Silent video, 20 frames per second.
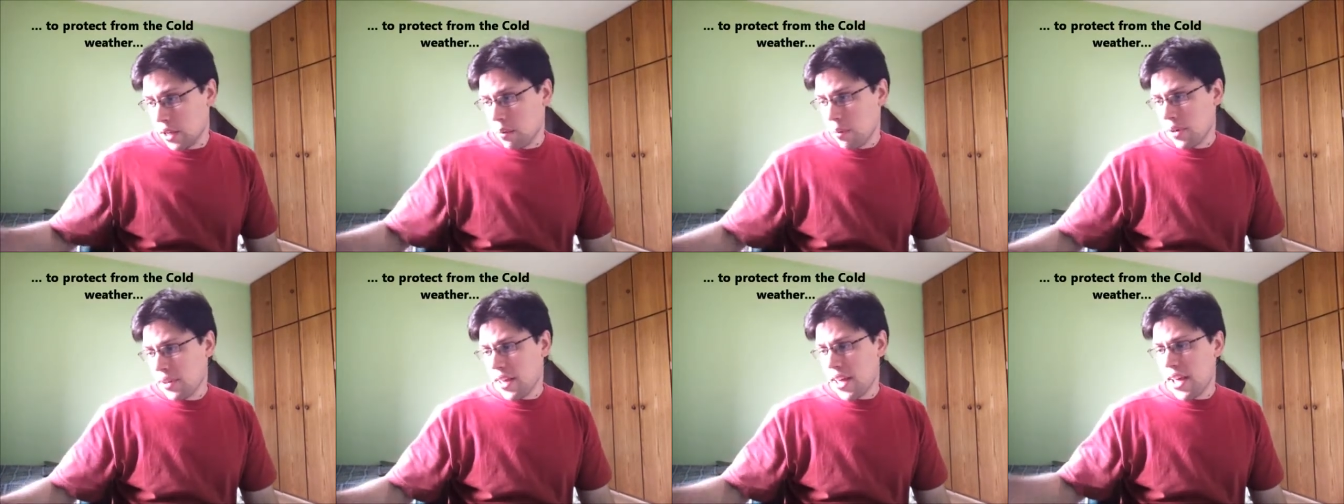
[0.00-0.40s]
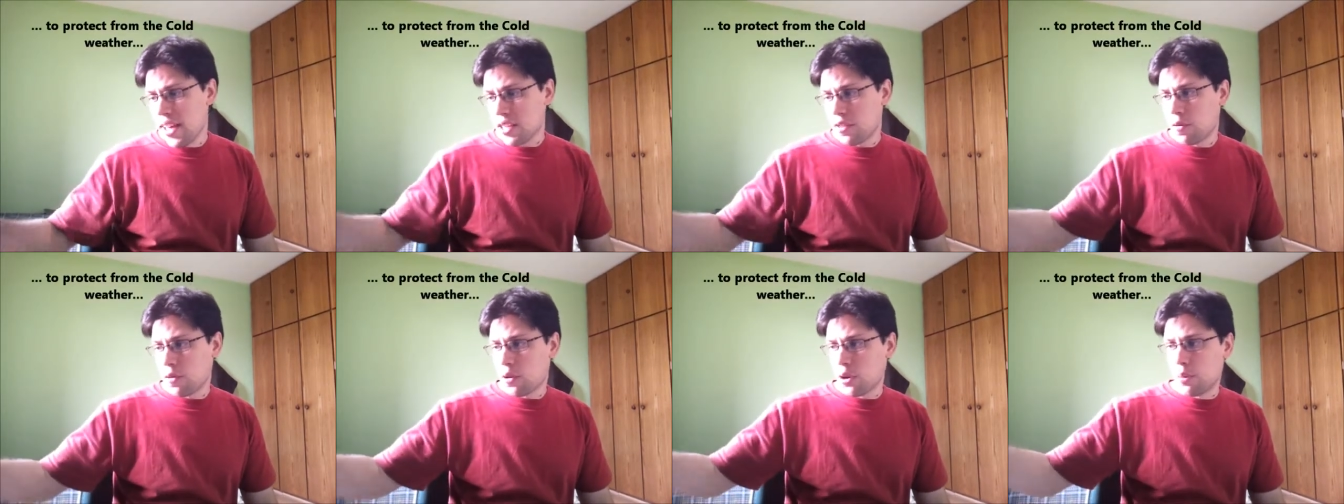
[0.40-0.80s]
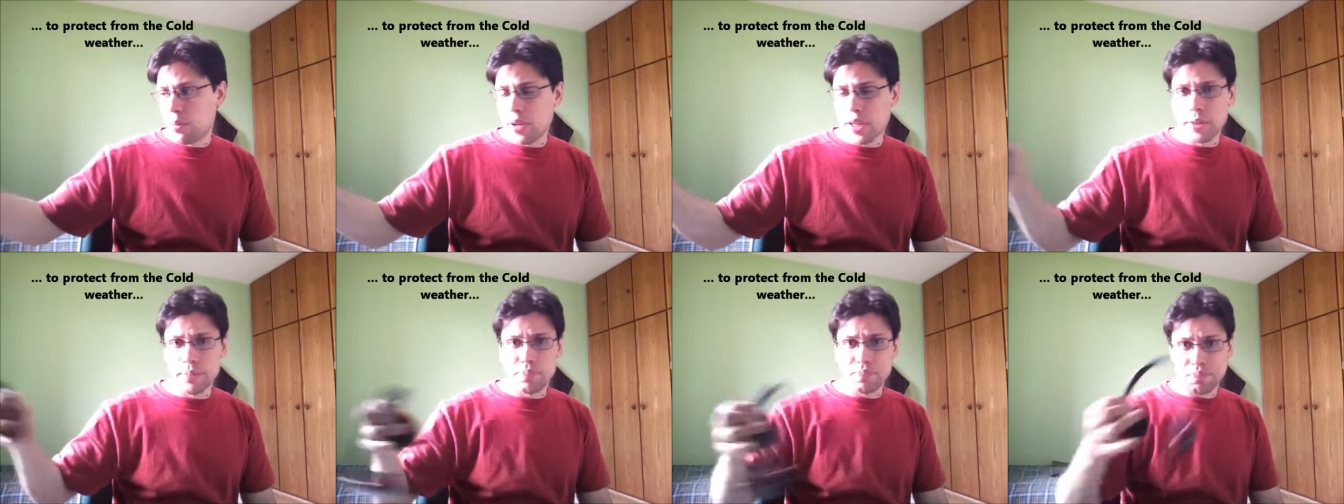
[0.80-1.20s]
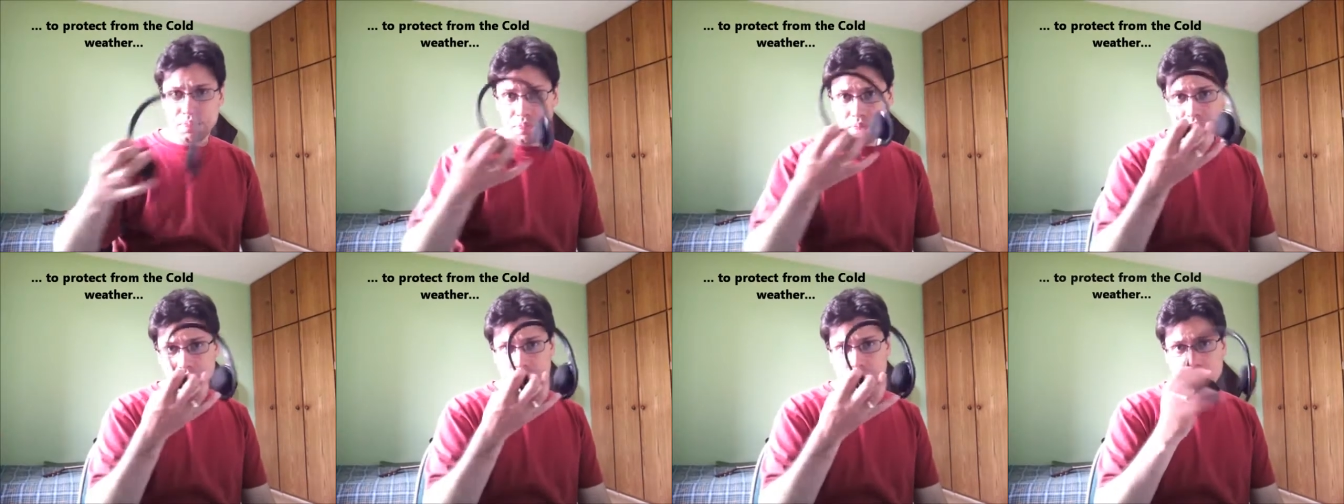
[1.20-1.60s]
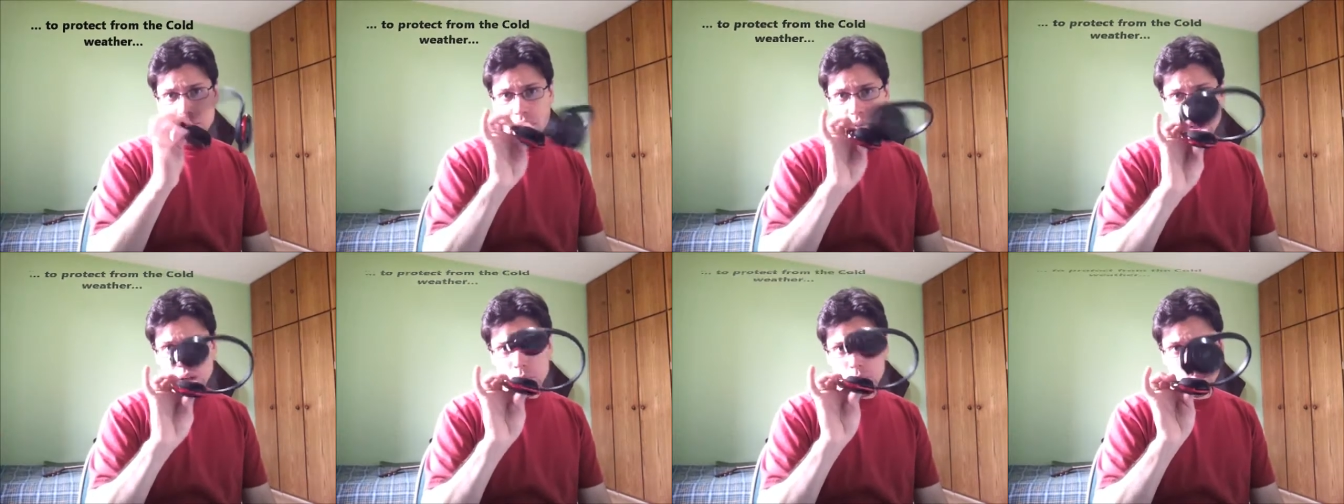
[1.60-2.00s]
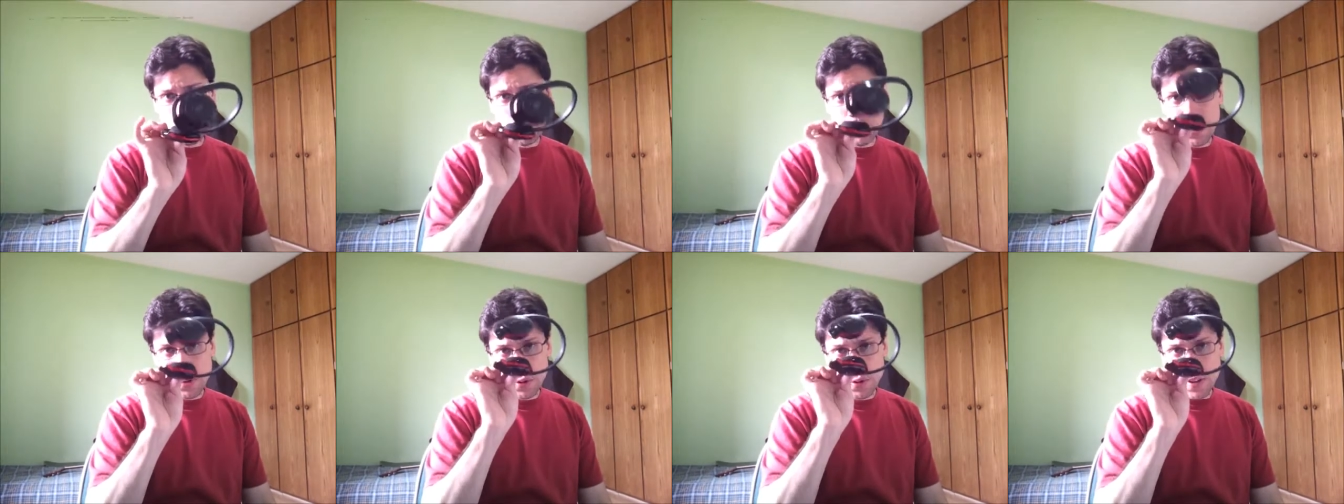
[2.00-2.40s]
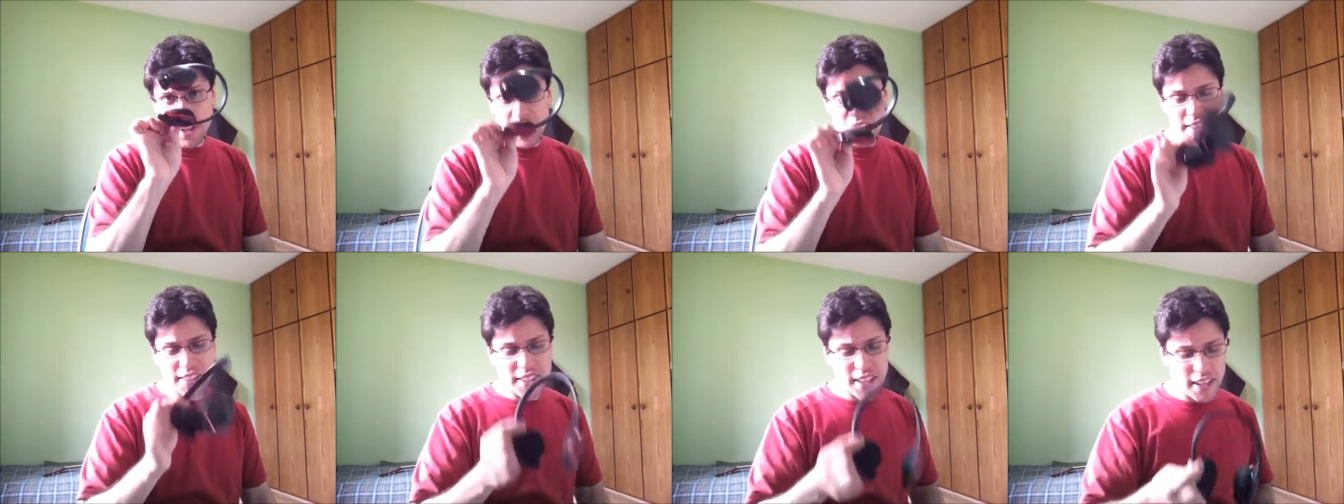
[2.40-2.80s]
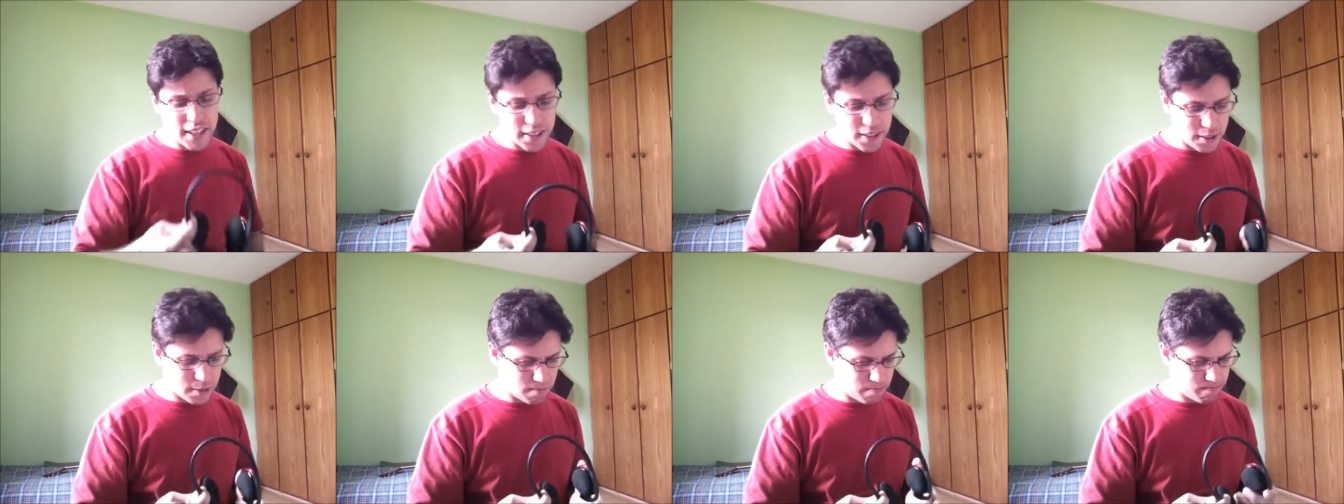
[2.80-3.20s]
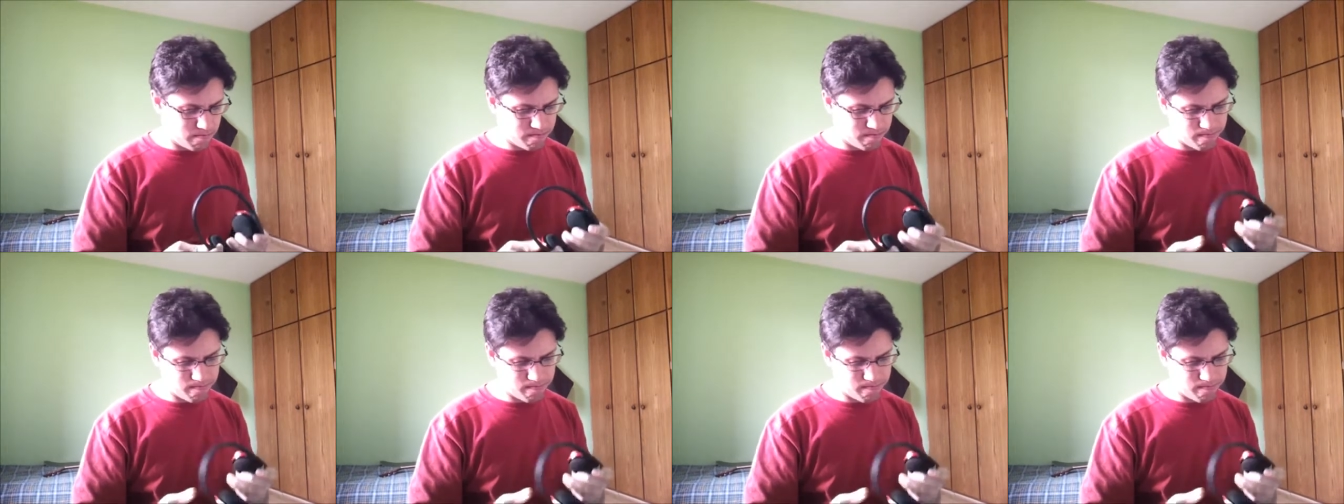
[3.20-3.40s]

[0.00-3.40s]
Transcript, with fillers: But as for my Bluetooth headset,